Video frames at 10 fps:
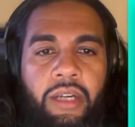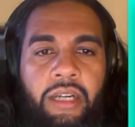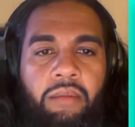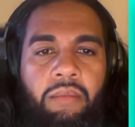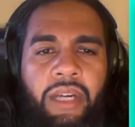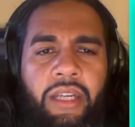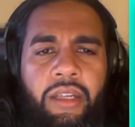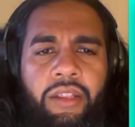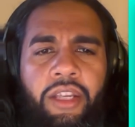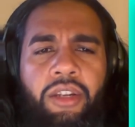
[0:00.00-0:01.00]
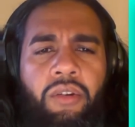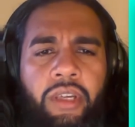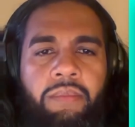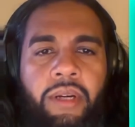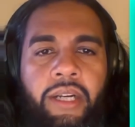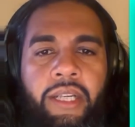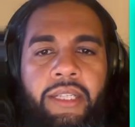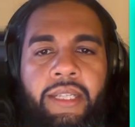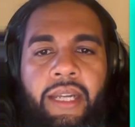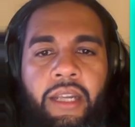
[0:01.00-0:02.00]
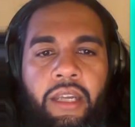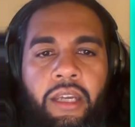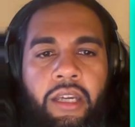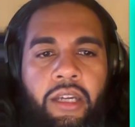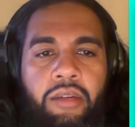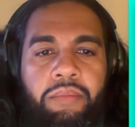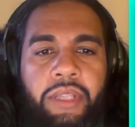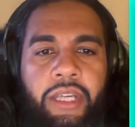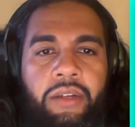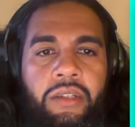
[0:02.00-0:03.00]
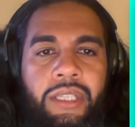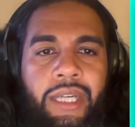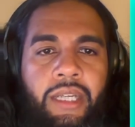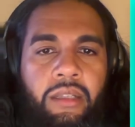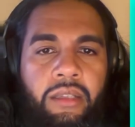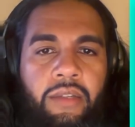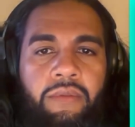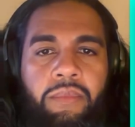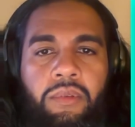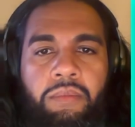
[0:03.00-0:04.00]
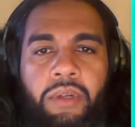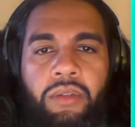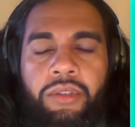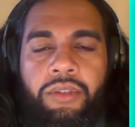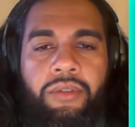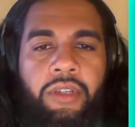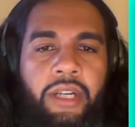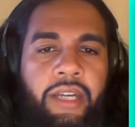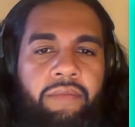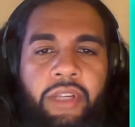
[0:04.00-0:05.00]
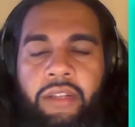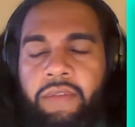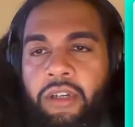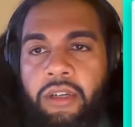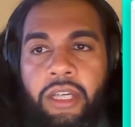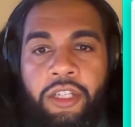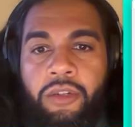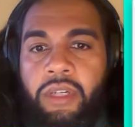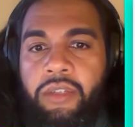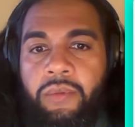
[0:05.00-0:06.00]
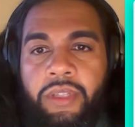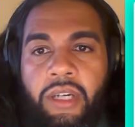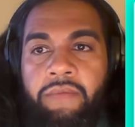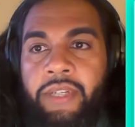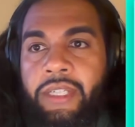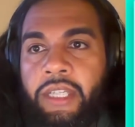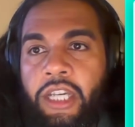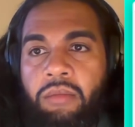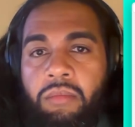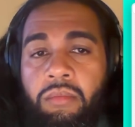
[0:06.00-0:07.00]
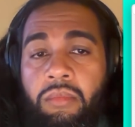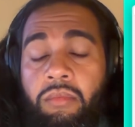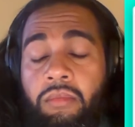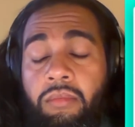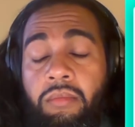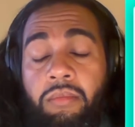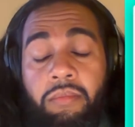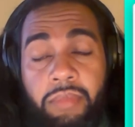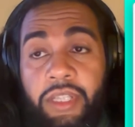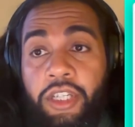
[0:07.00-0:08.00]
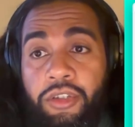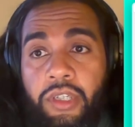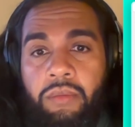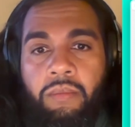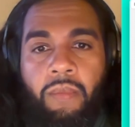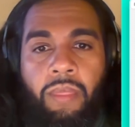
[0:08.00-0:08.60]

The annoying part is that players like Lovable Bolt do not have native integration with Convex yet, but they should.